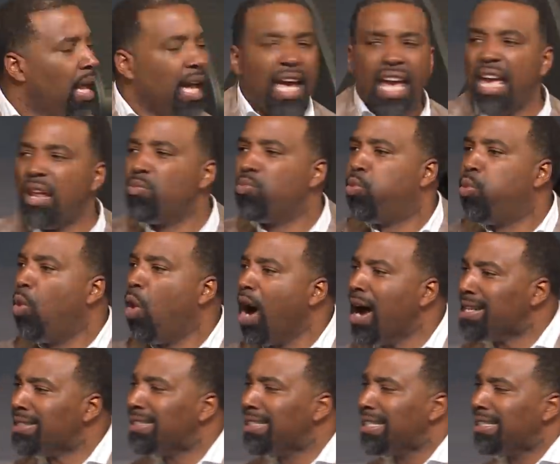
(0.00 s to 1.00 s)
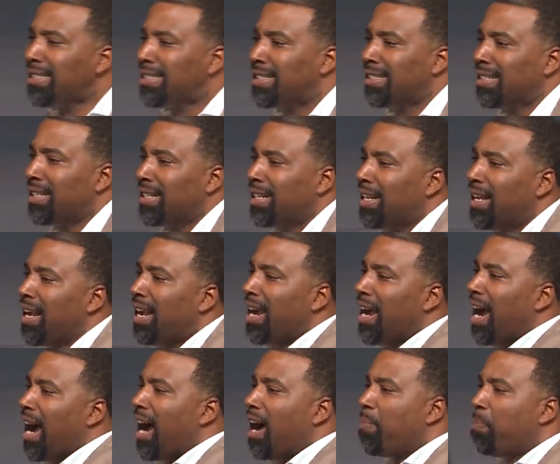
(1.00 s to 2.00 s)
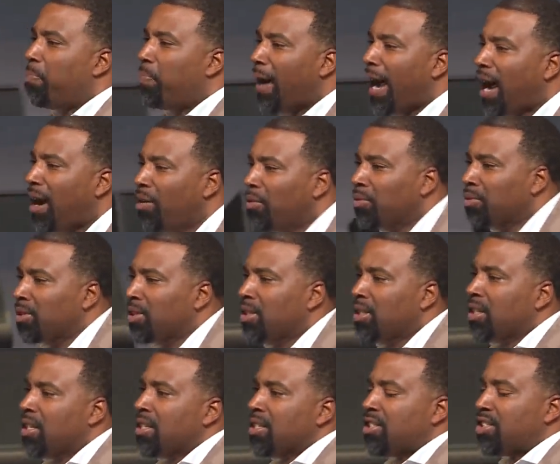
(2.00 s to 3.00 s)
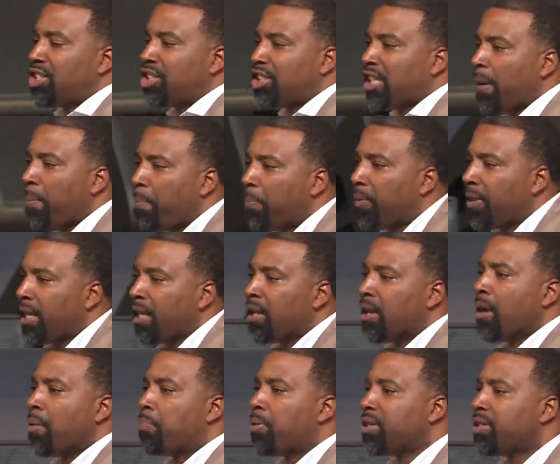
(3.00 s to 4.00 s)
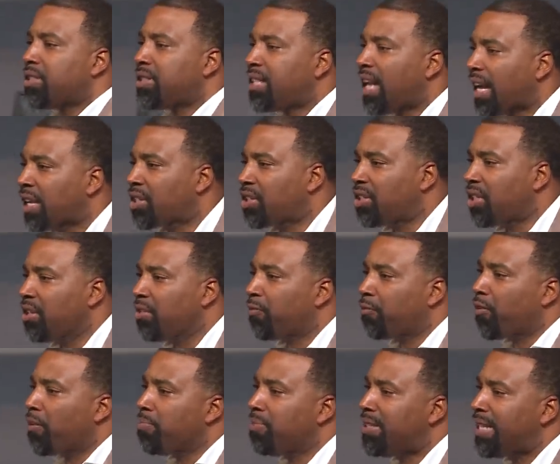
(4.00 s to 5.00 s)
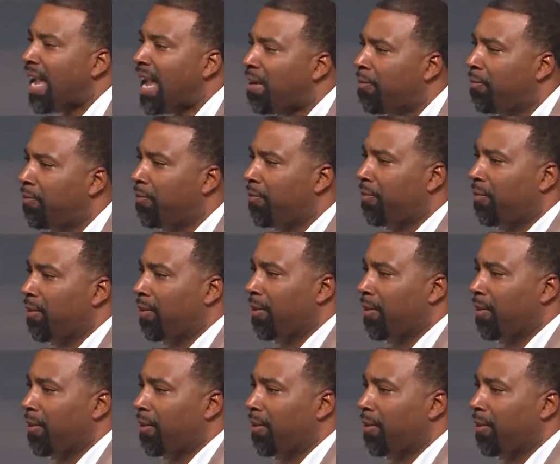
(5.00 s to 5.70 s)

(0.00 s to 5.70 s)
It wasn't about simply protection from death.